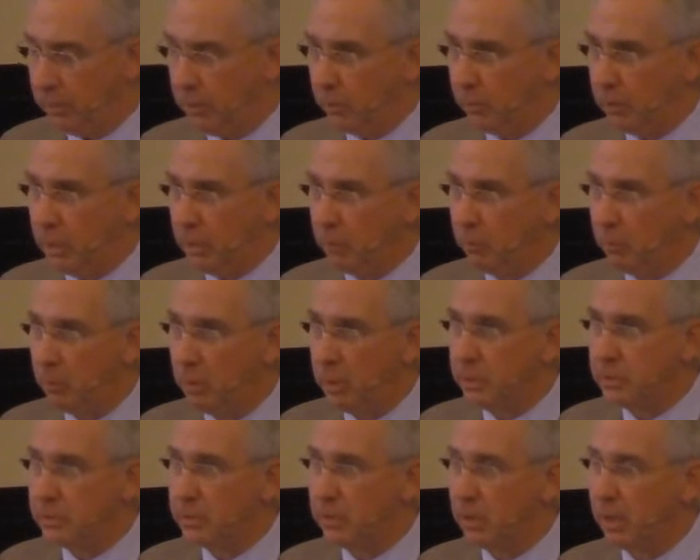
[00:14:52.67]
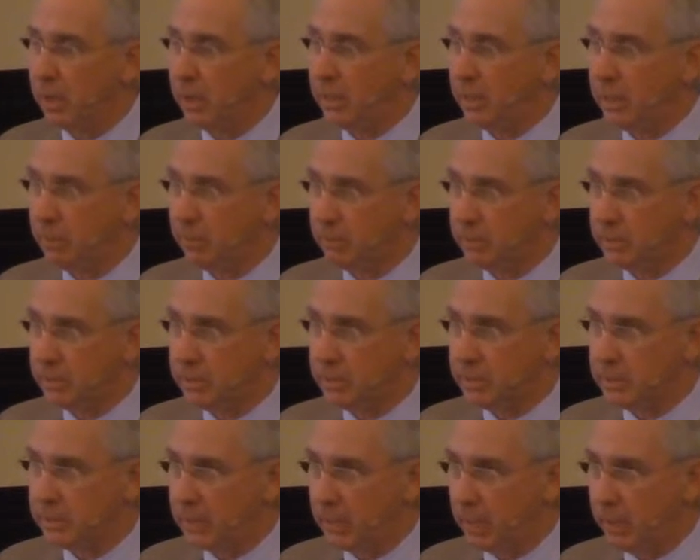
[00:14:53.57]
Though he was God, he was
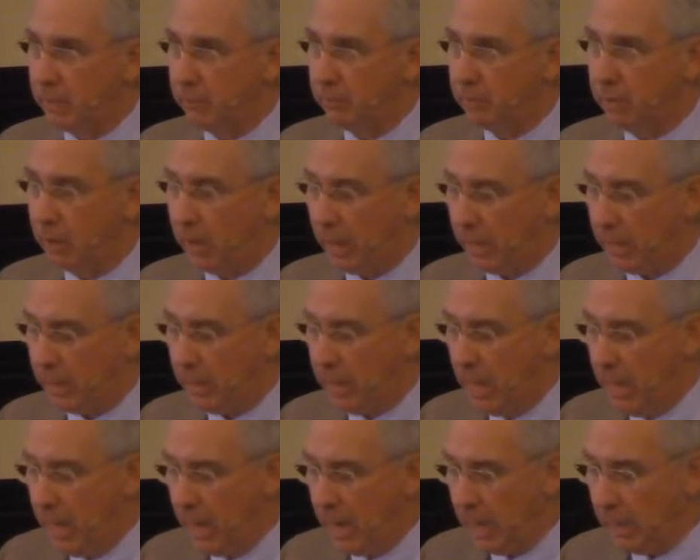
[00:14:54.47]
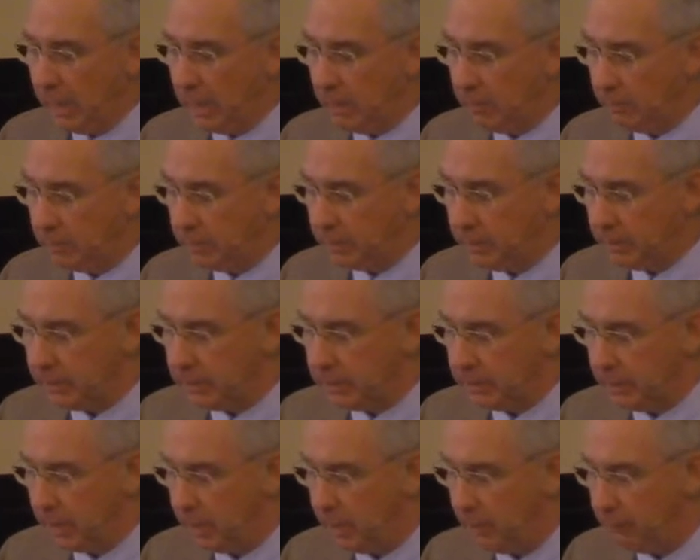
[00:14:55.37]
the Son of God, and he was the
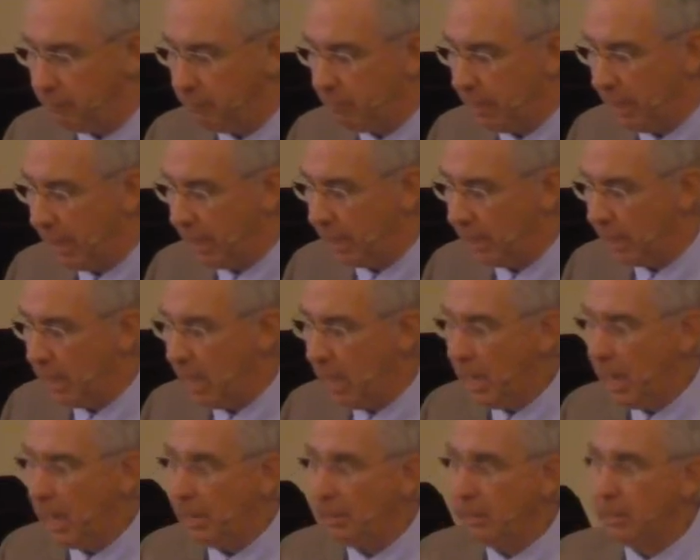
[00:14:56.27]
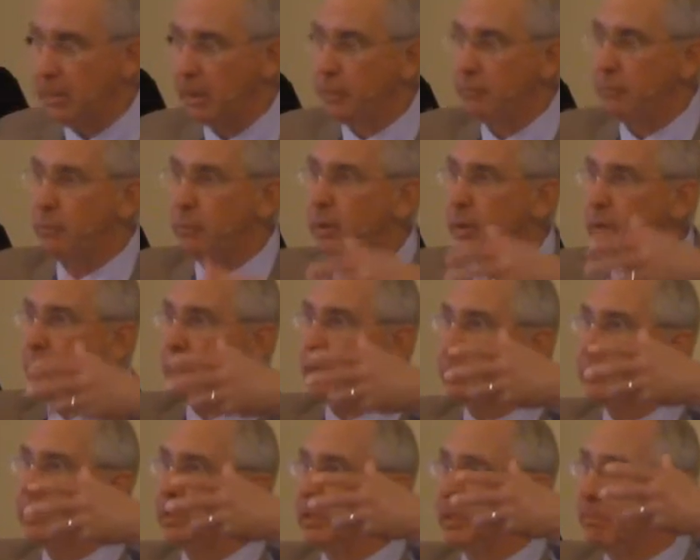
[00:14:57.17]
Son of Man, and therefore
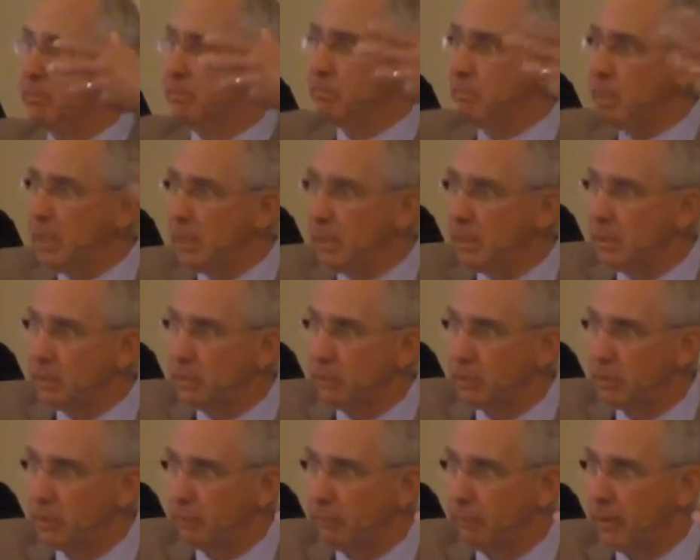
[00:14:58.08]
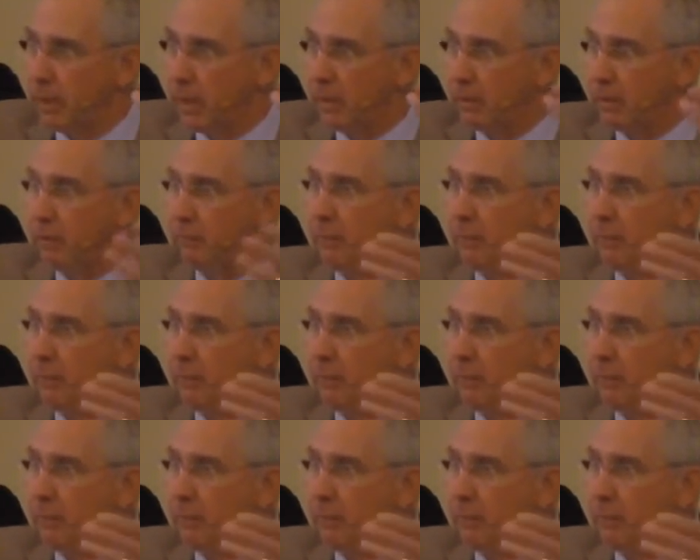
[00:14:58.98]
he submitted to the Father.